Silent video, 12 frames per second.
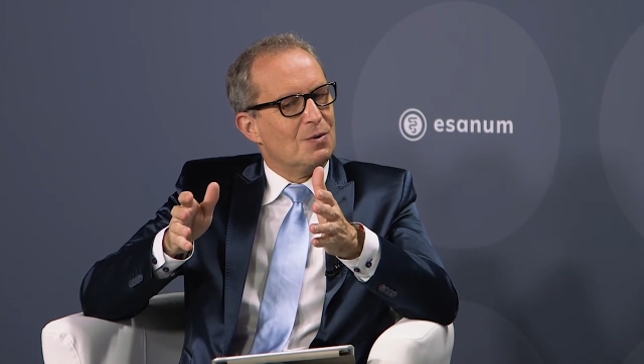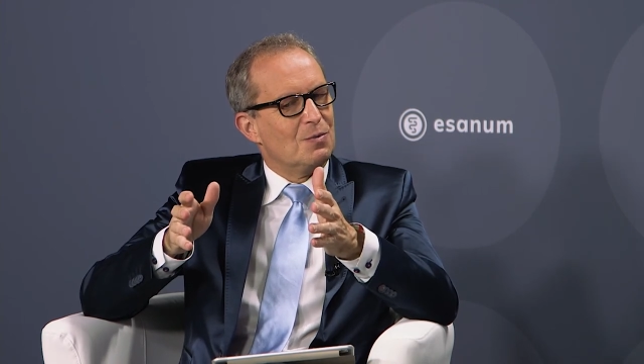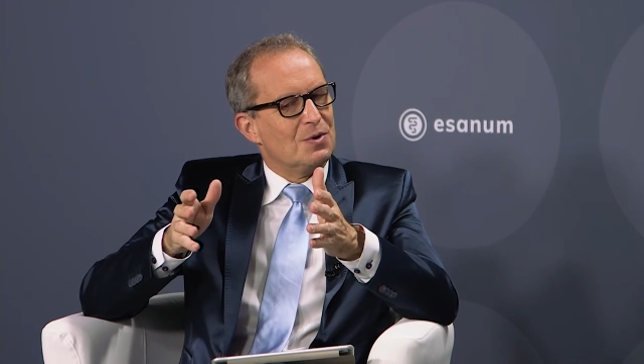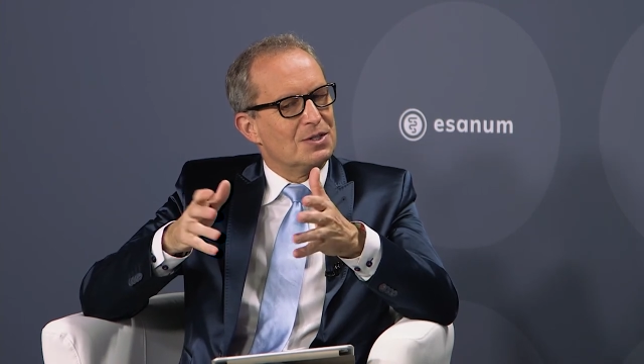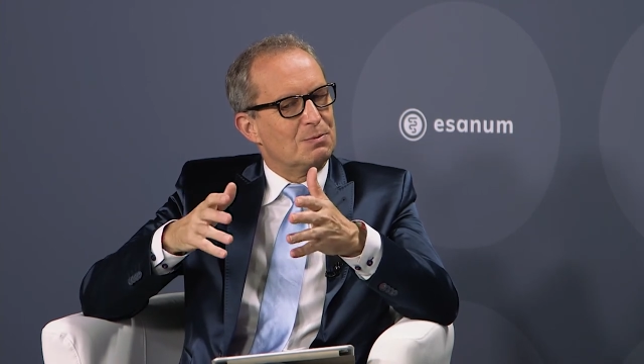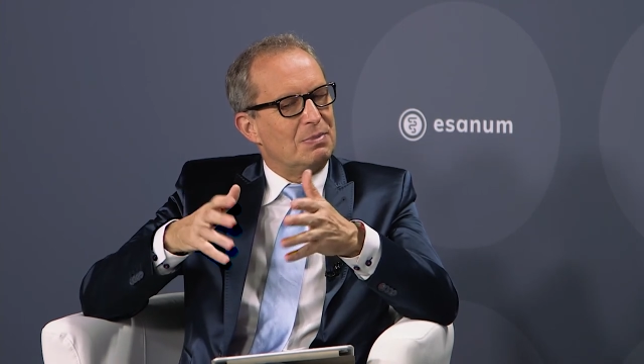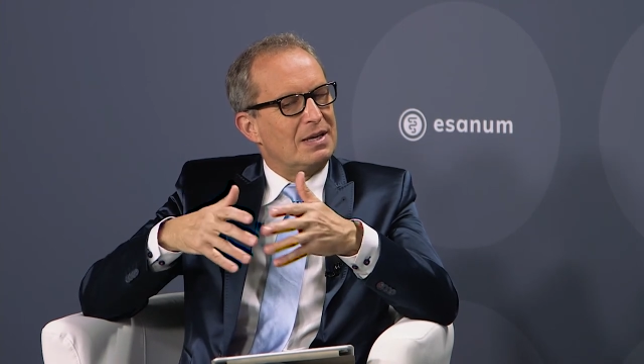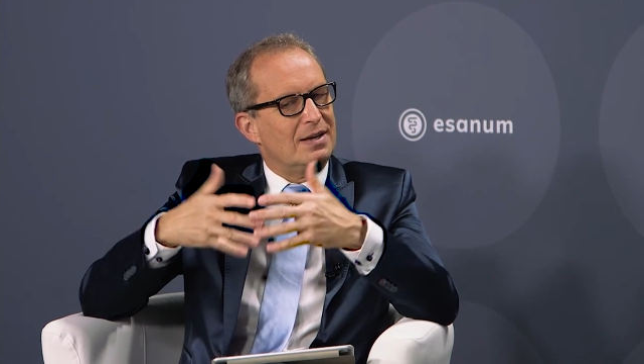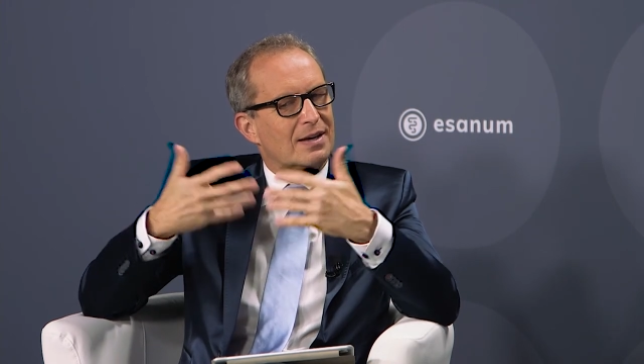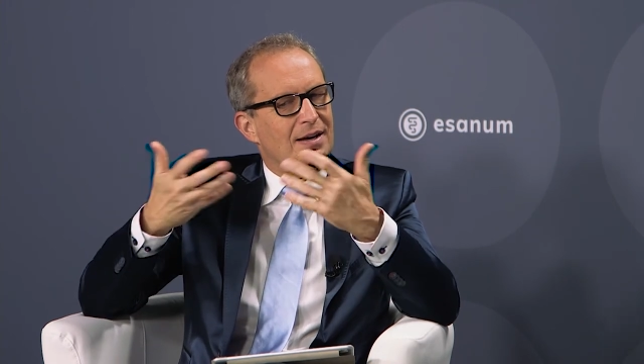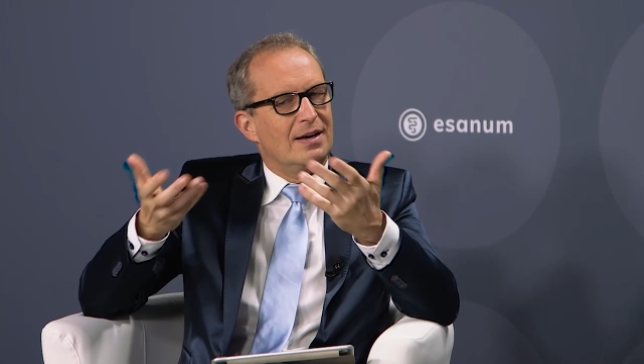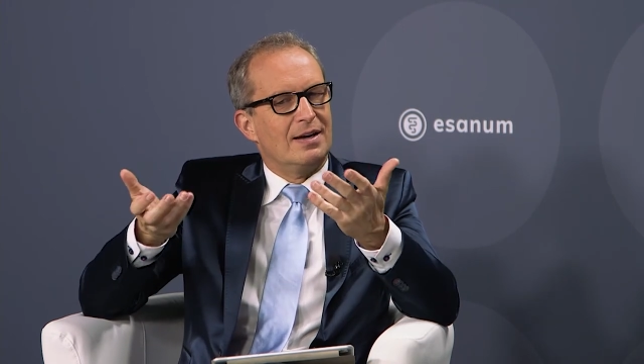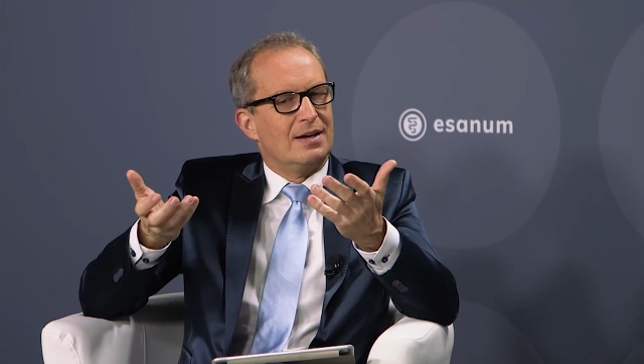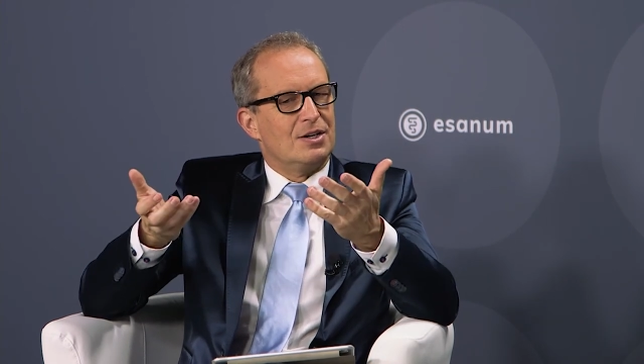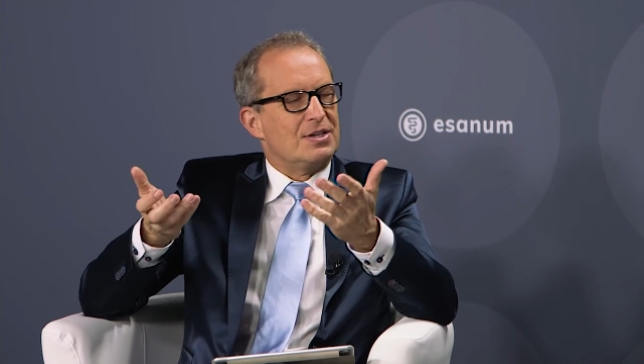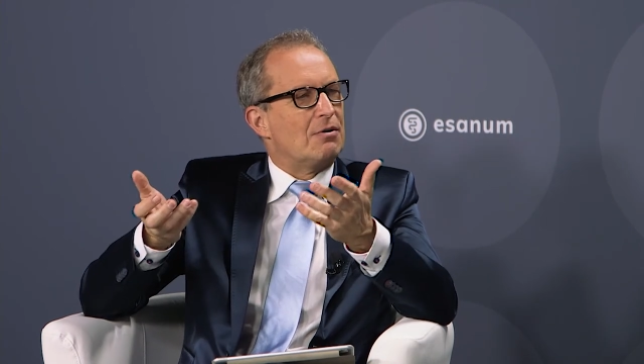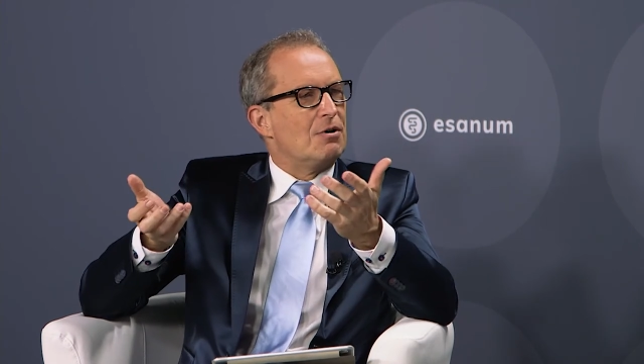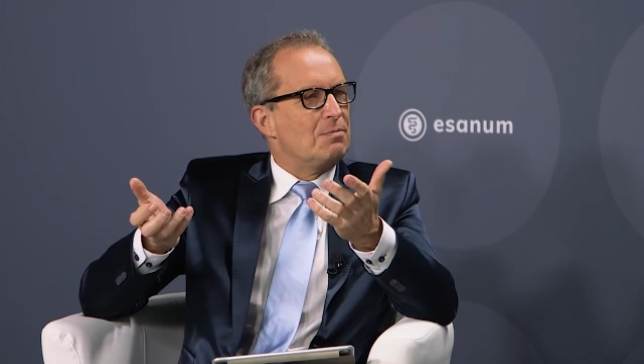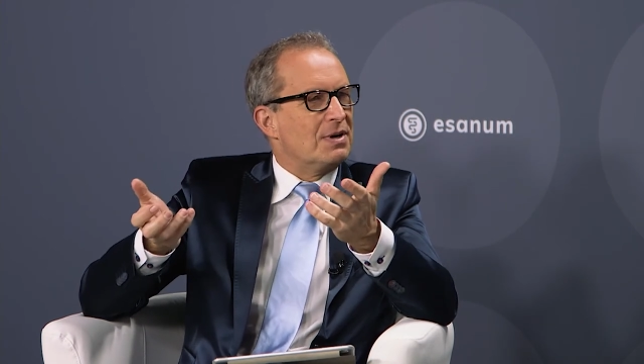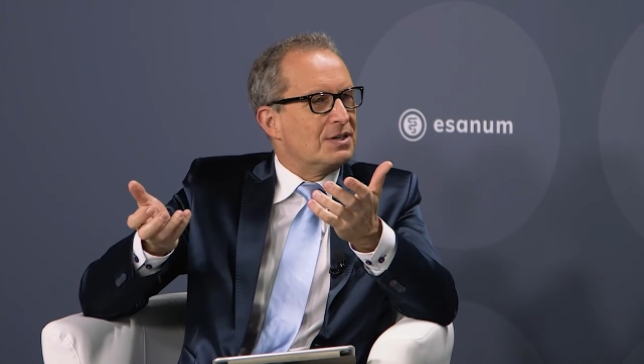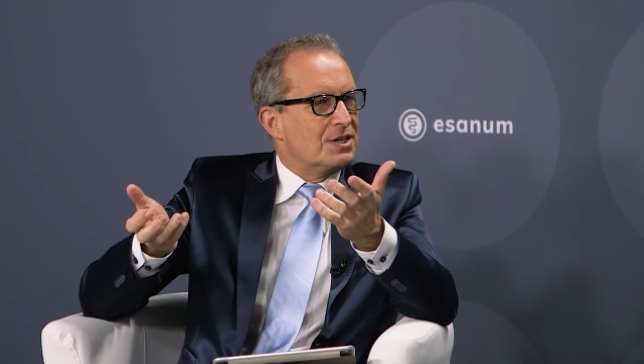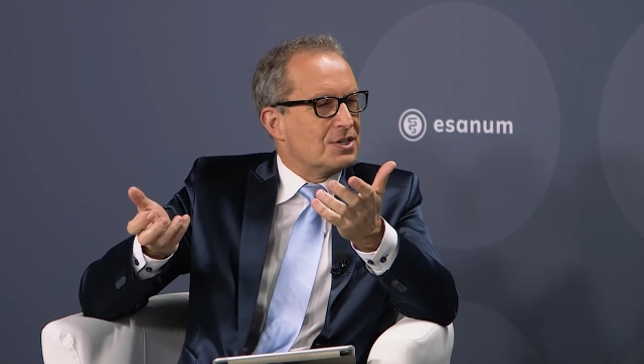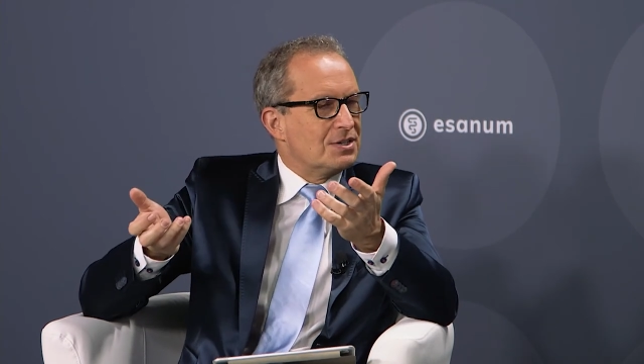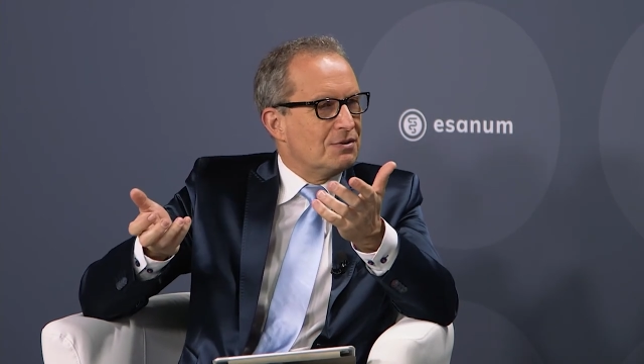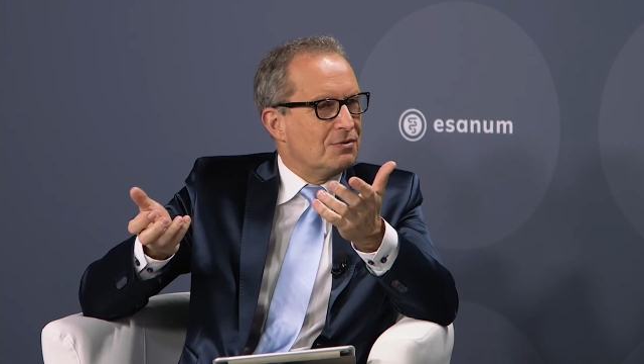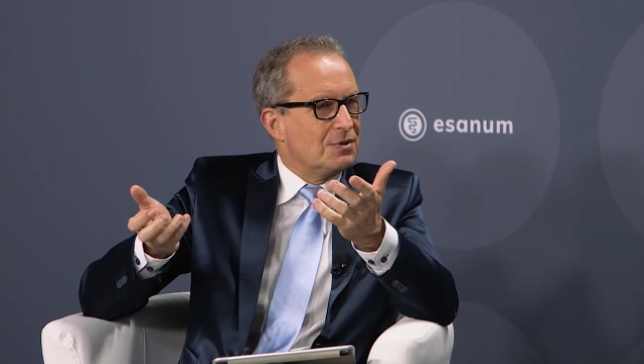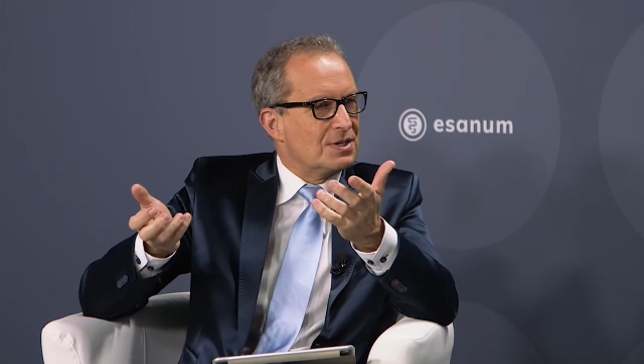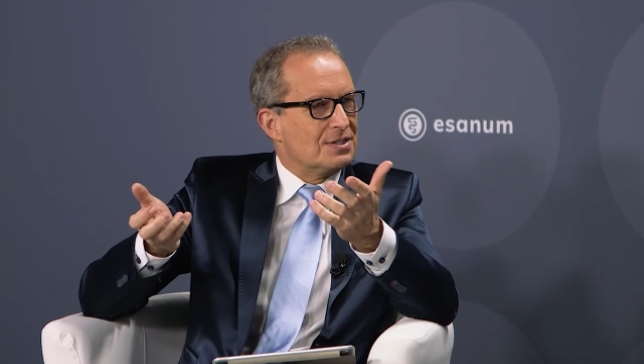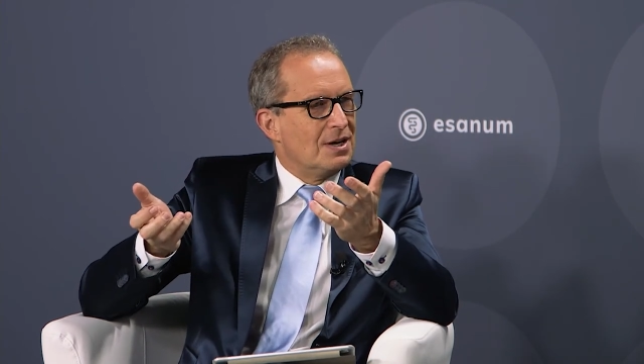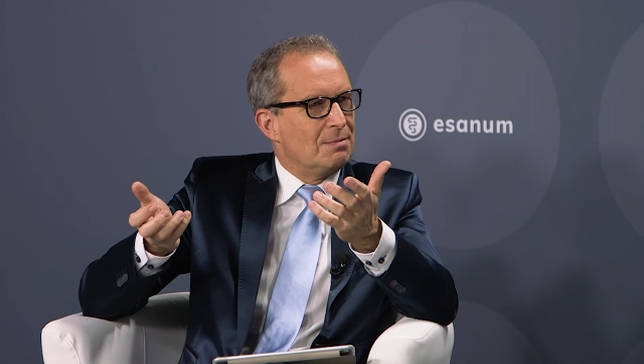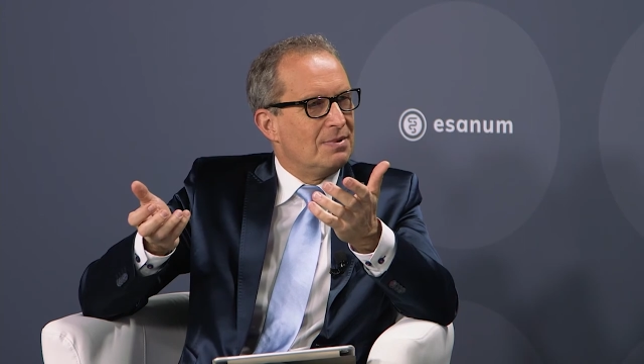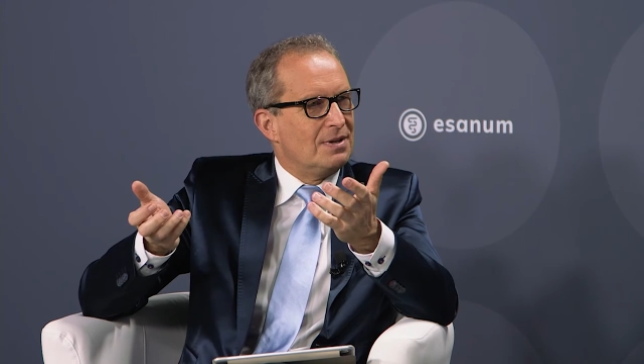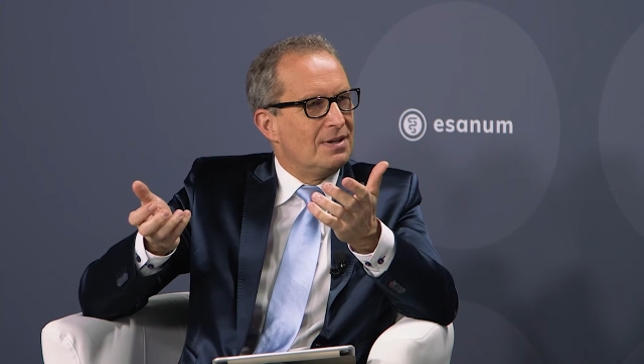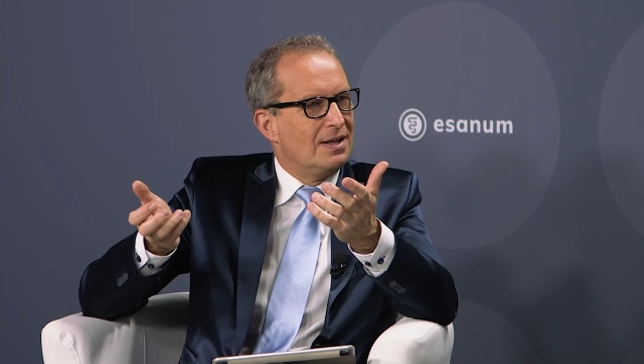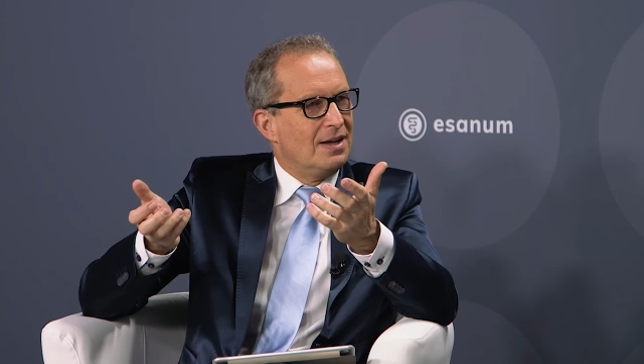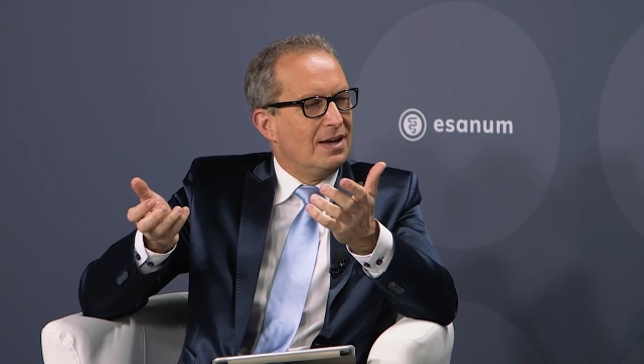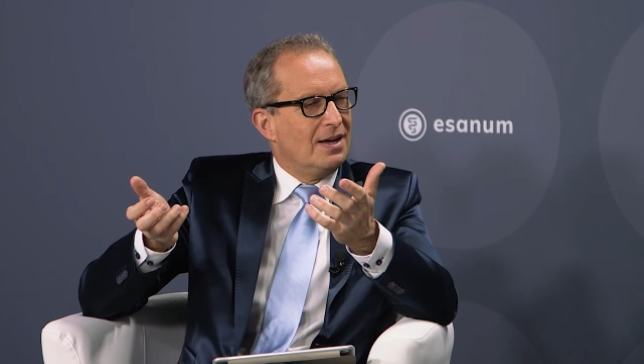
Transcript: was being a general practitioner, for example,